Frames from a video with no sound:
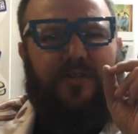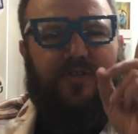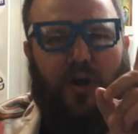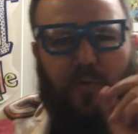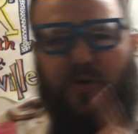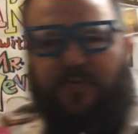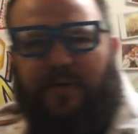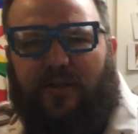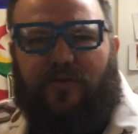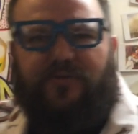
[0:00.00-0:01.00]
Star Wars
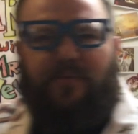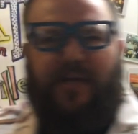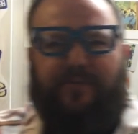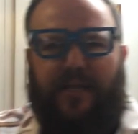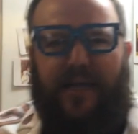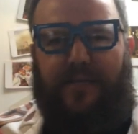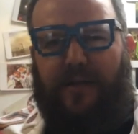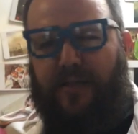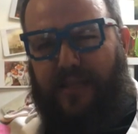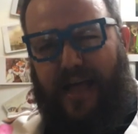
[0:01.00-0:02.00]
pillows. Sometimes I like to
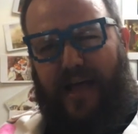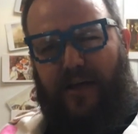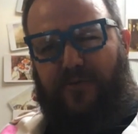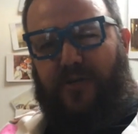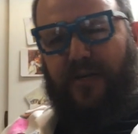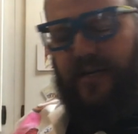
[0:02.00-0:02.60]
lounge on the